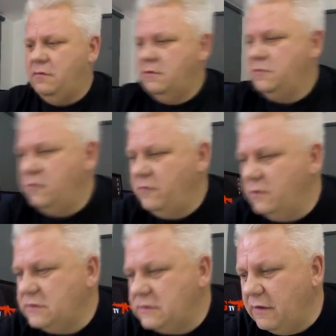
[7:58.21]

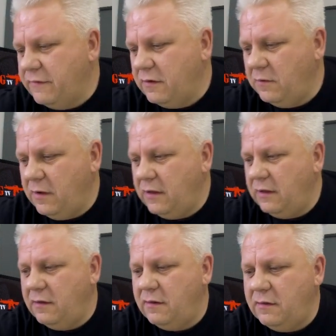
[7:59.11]
this stuff out of the way.
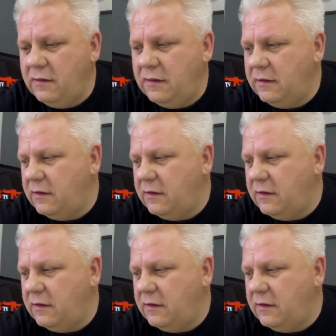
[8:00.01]
There you